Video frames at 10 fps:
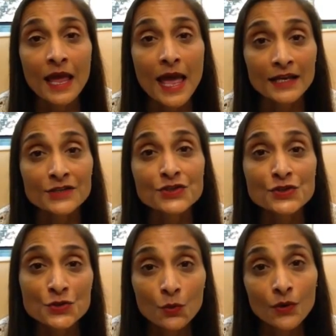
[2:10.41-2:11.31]
and is
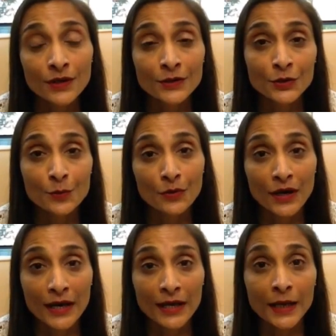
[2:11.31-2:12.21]
stored in your
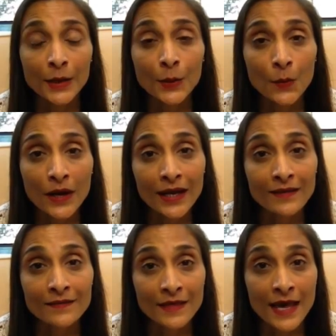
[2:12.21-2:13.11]
brain in a
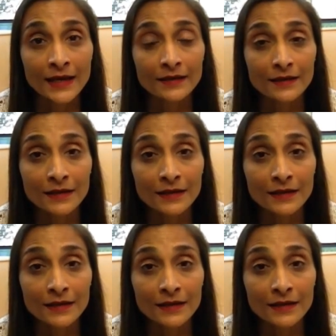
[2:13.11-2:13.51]
way that